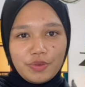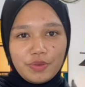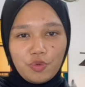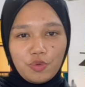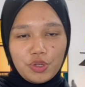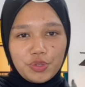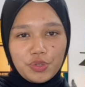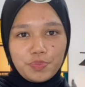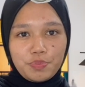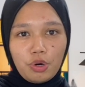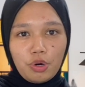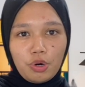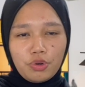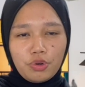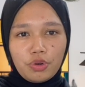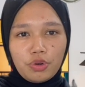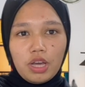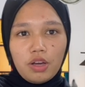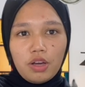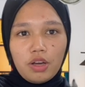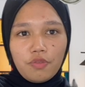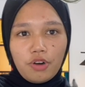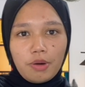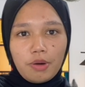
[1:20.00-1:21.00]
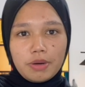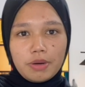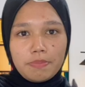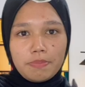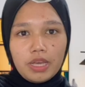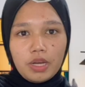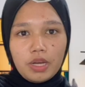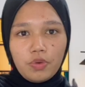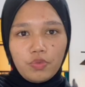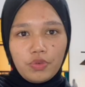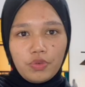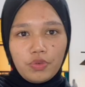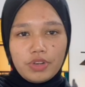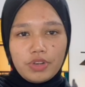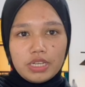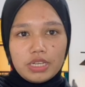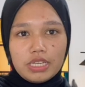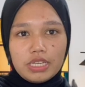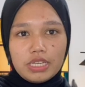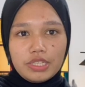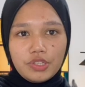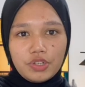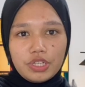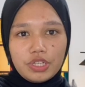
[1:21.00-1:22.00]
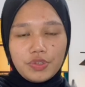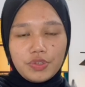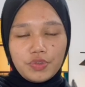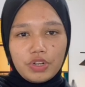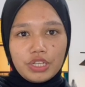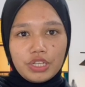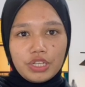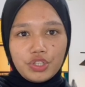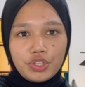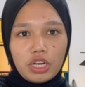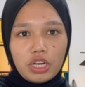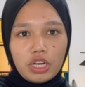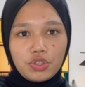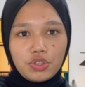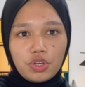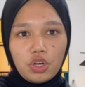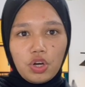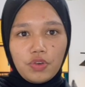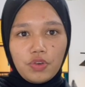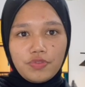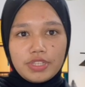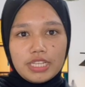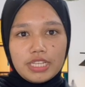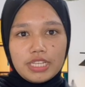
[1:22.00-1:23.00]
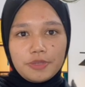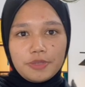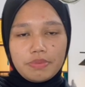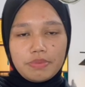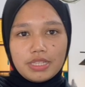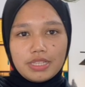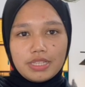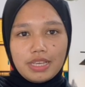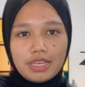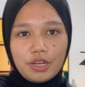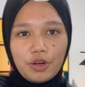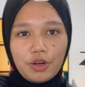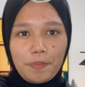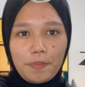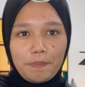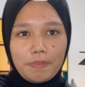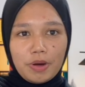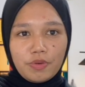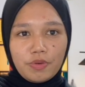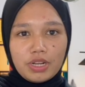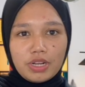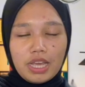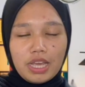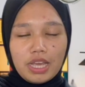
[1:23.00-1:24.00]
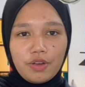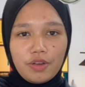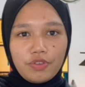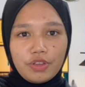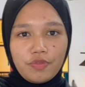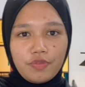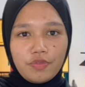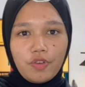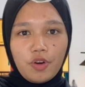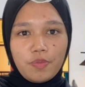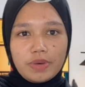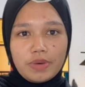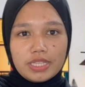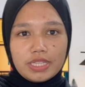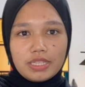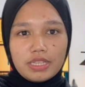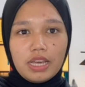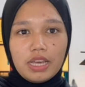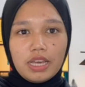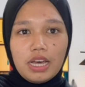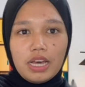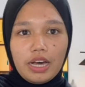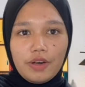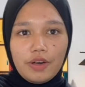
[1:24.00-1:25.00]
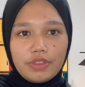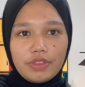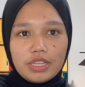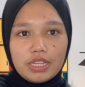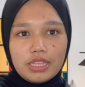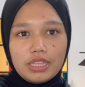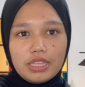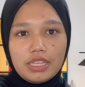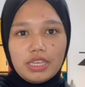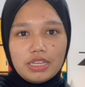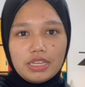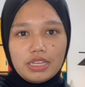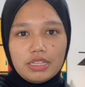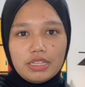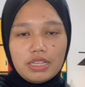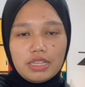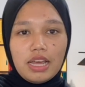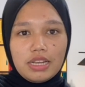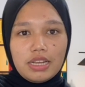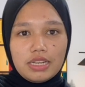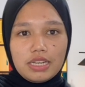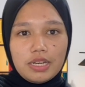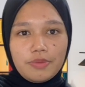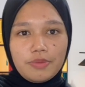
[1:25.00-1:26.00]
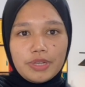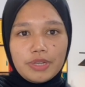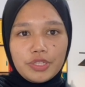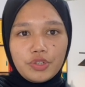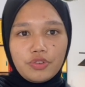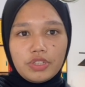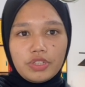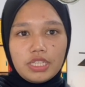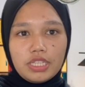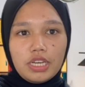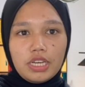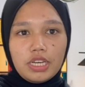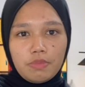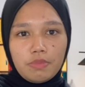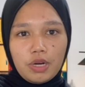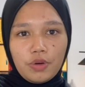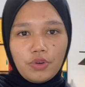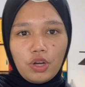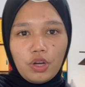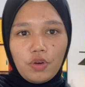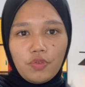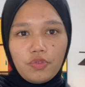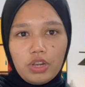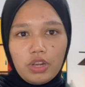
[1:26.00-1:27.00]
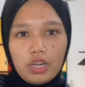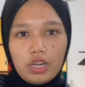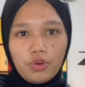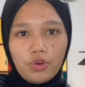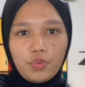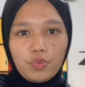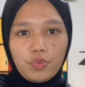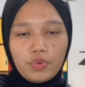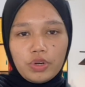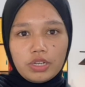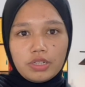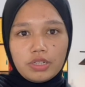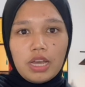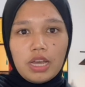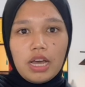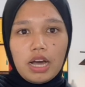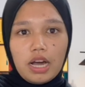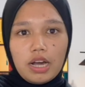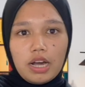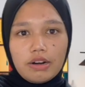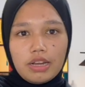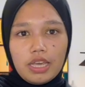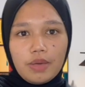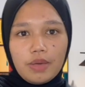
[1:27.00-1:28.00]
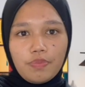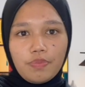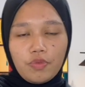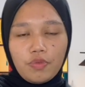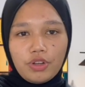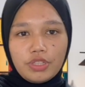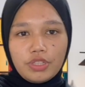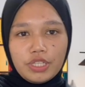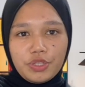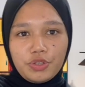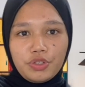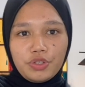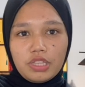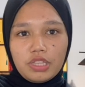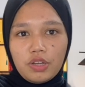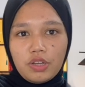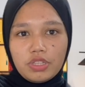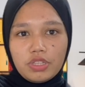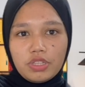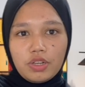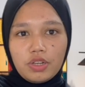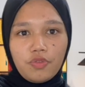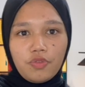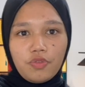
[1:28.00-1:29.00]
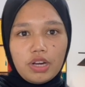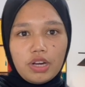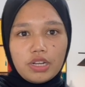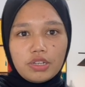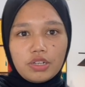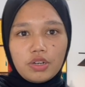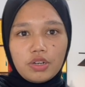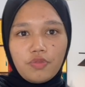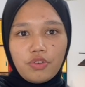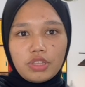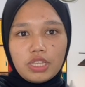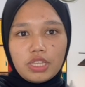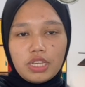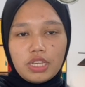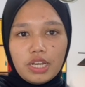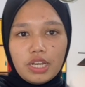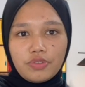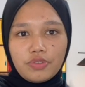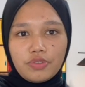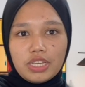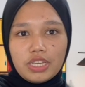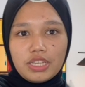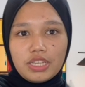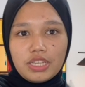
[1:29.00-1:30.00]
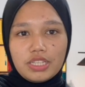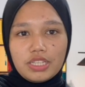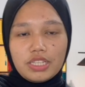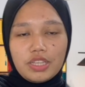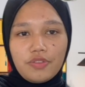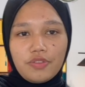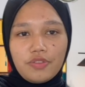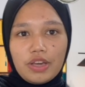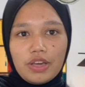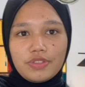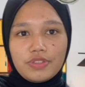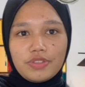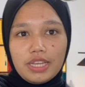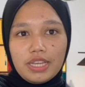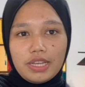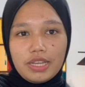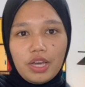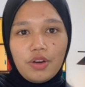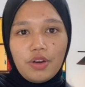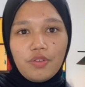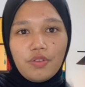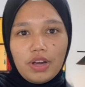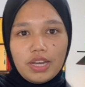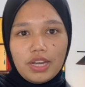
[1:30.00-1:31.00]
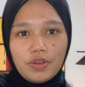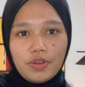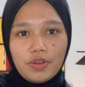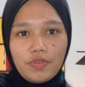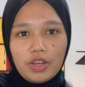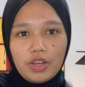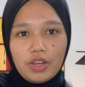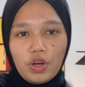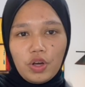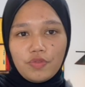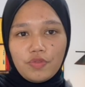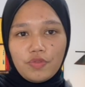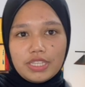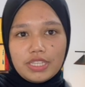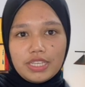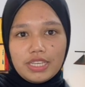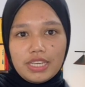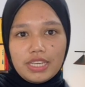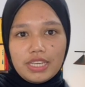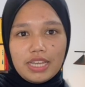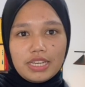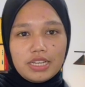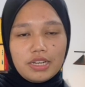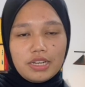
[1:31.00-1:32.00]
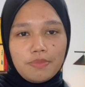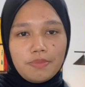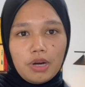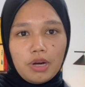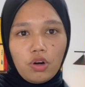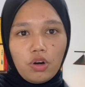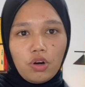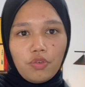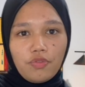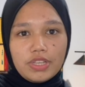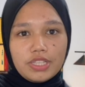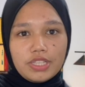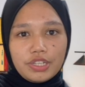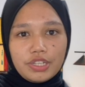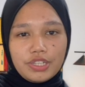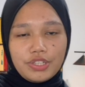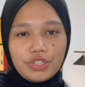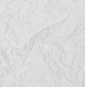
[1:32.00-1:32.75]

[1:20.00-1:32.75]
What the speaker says: was borrowed from a bank with the interest rate charge of 6% compounded every 4 months. After 3 years, the maturity amount of the loan was RM42,449.65. Find the value of T and the amount of interest